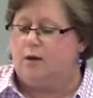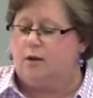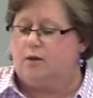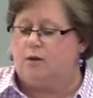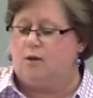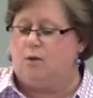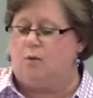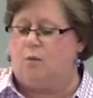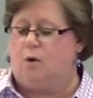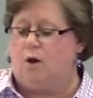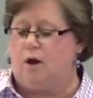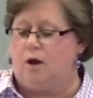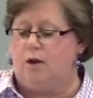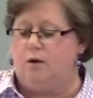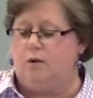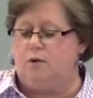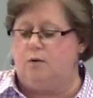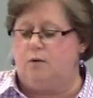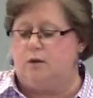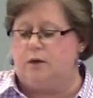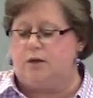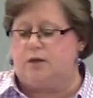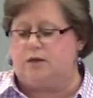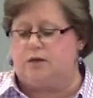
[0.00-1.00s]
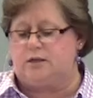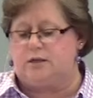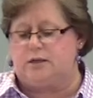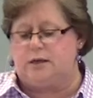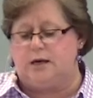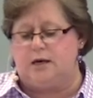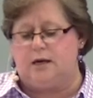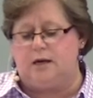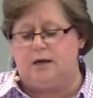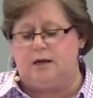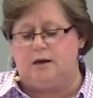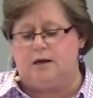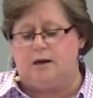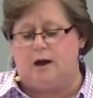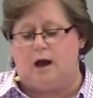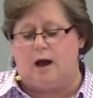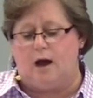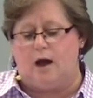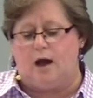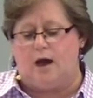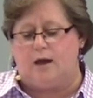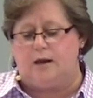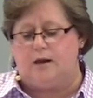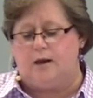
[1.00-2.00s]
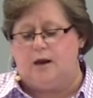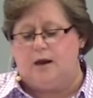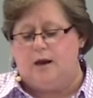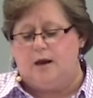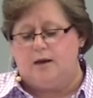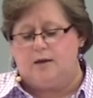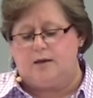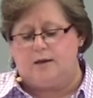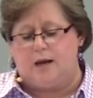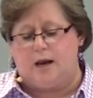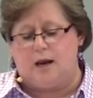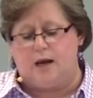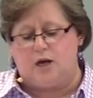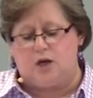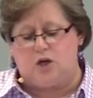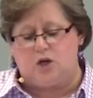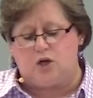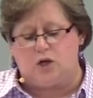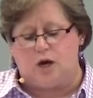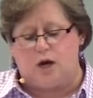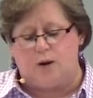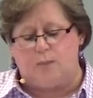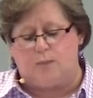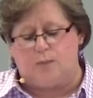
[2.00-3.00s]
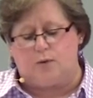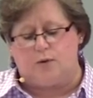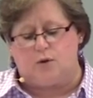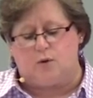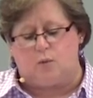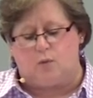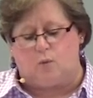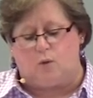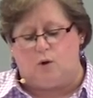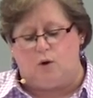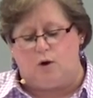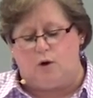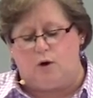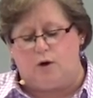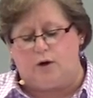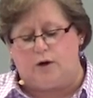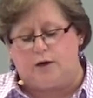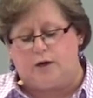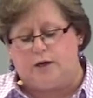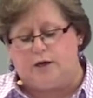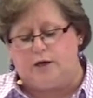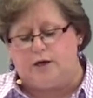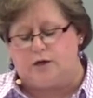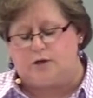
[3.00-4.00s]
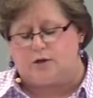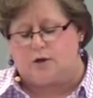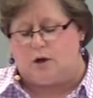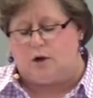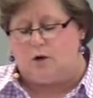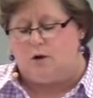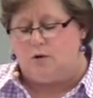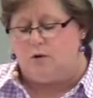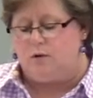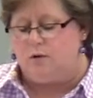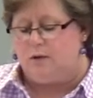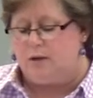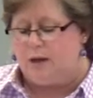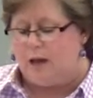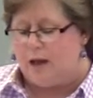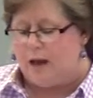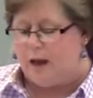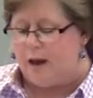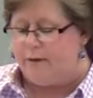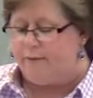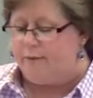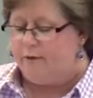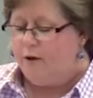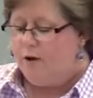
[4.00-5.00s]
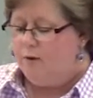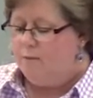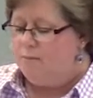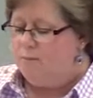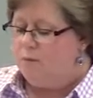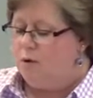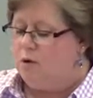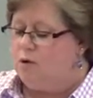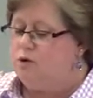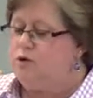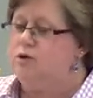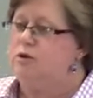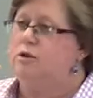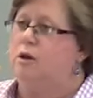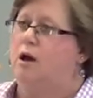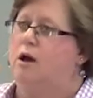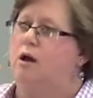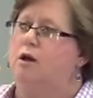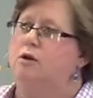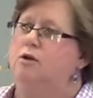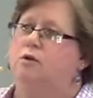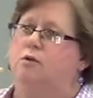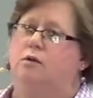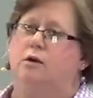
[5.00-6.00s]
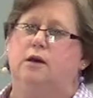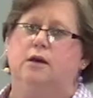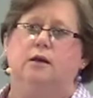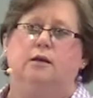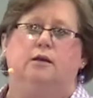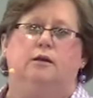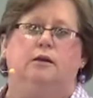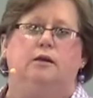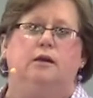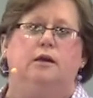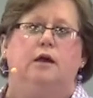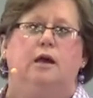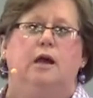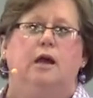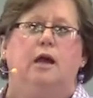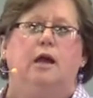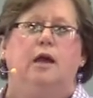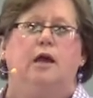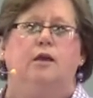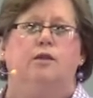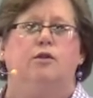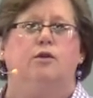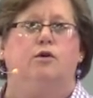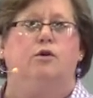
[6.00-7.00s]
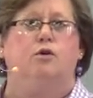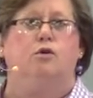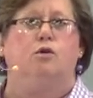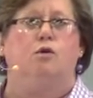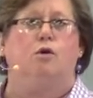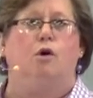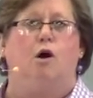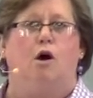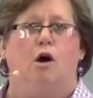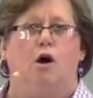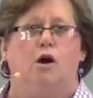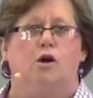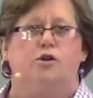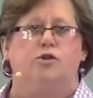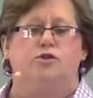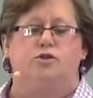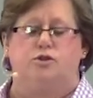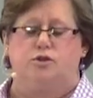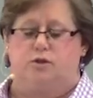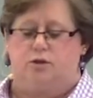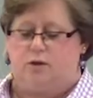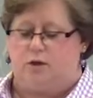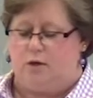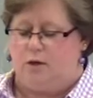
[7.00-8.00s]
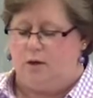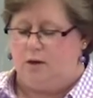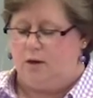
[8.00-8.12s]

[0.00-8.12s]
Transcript: the one who had seen God take shape in the world and in his own life, most concretely in the cross